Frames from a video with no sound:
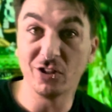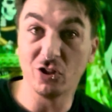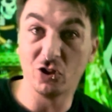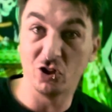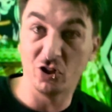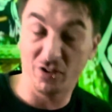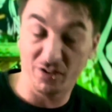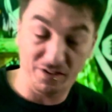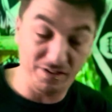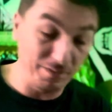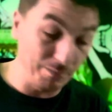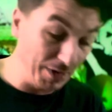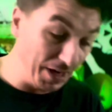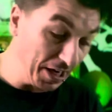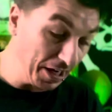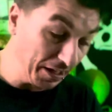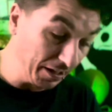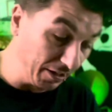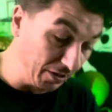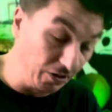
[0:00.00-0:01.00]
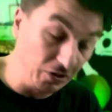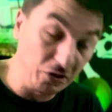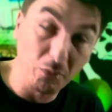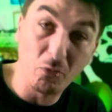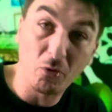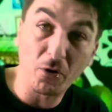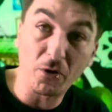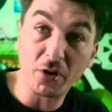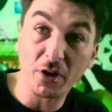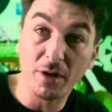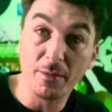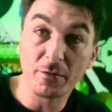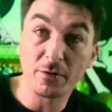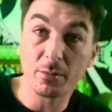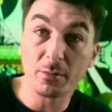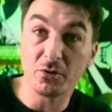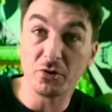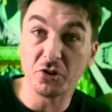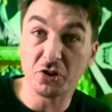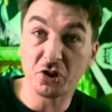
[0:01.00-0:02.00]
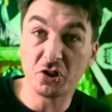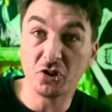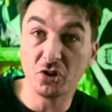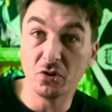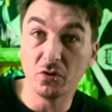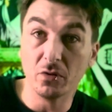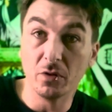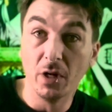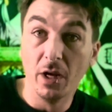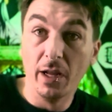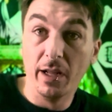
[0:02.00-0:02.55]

just to make it a little more comfortable to shoot.